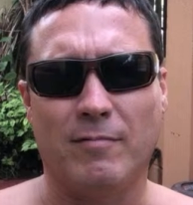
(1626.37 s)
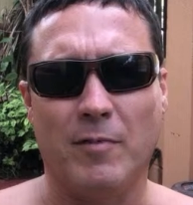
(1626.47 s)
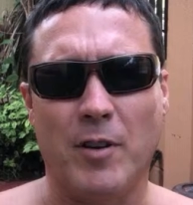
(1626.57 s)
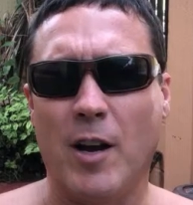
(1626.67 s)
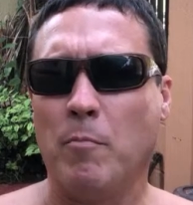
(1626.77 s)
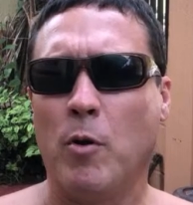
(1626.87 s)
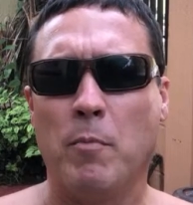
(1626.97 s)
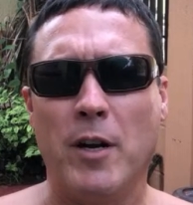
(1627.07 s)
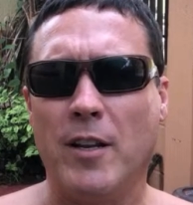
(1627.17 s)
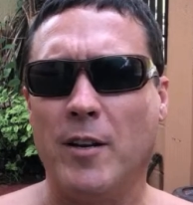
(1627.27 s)
you got more
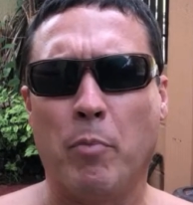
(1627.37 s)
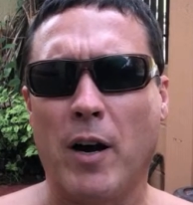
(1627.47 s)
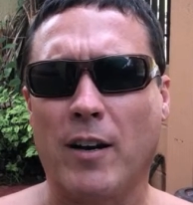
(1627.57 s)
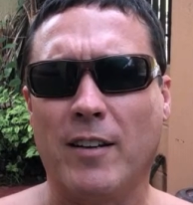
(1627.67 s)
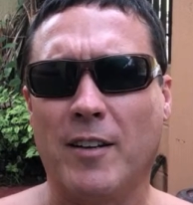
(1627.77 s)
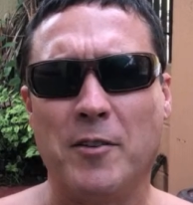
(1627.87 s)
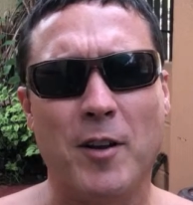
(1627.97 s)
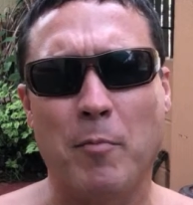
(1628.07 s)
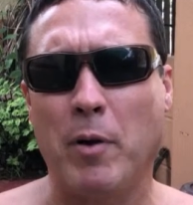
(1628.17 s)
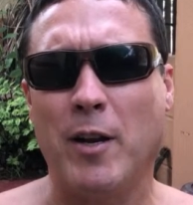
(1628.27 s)
money in your pocket because you're
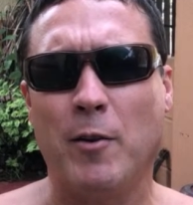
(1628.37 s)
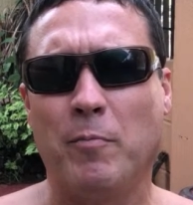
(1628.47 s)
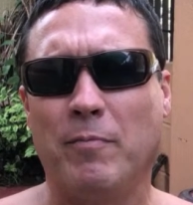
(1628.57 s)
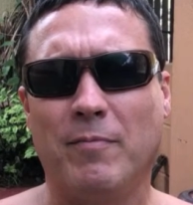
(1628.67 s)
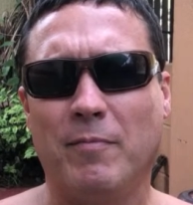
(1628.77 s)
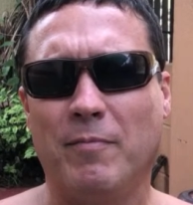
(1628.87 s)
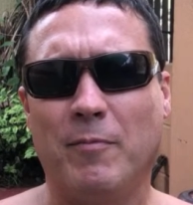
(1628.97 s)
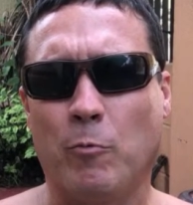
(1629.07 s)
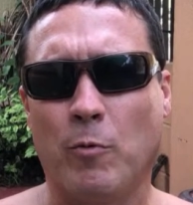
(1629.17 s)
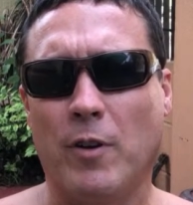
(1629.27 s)
not paying,
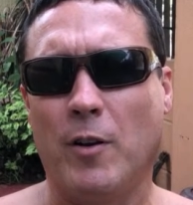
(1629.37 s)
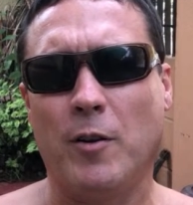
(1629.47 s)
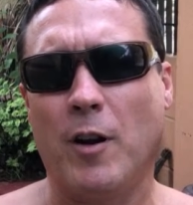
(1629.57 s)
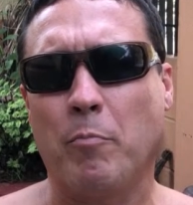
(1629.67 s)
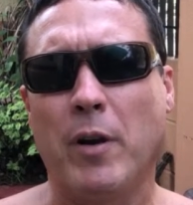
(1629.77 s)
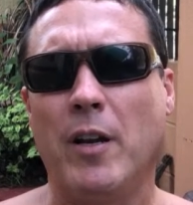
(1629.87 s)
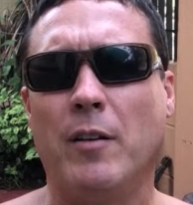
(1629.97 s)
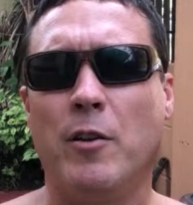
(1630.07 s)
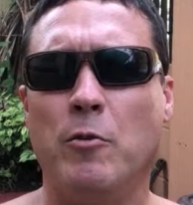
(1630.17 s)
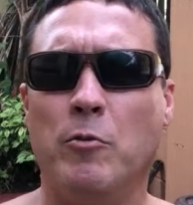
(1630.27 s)
you're not paying a
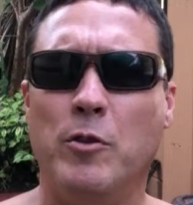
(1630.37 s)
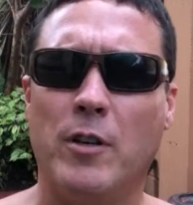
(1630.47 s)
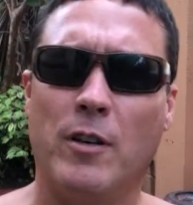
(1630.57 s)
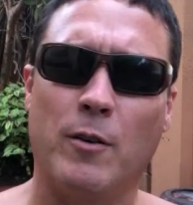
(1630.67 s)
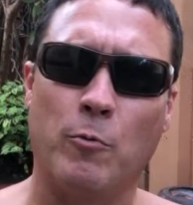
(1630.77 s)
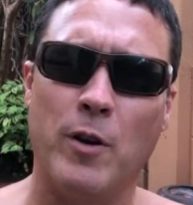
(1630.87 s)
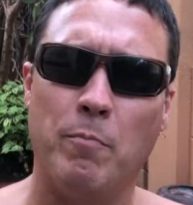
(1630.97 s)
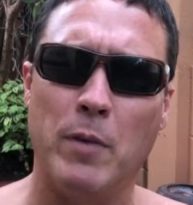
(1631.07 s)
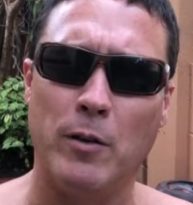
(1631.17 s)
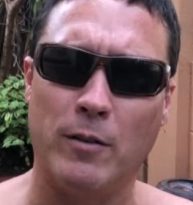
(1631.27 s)
huge rent
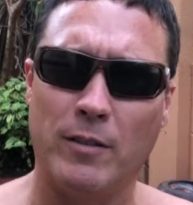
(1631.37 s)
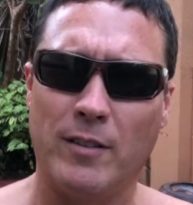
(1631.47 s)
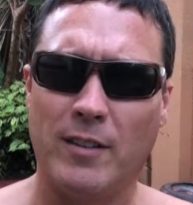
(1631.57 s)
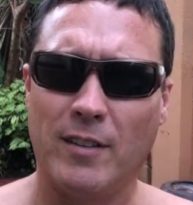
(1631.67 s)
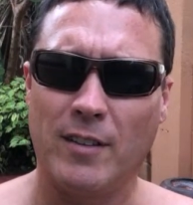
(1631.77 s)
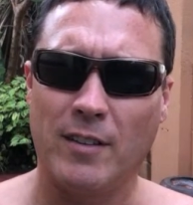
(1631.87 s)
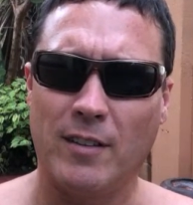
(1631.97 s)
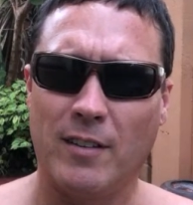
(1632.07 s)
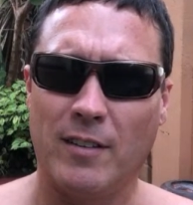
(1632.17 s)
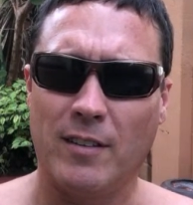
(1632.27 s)
bill,
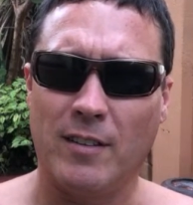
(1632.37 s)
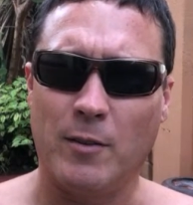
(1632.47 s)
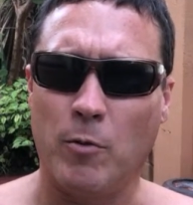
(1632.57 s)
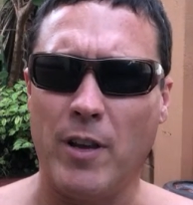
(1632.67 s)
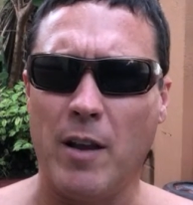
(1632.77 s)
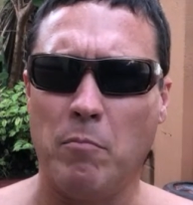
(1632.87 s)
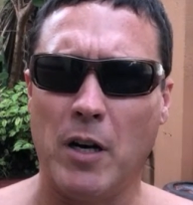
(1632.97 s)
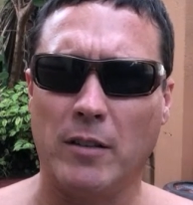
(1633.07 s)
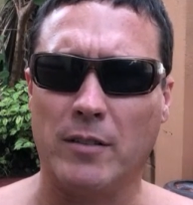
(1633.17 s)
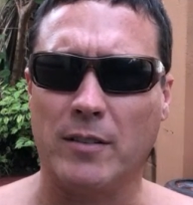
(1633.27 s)

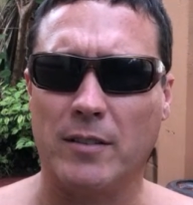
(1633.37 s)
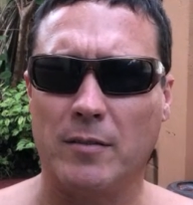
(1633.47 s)
$28.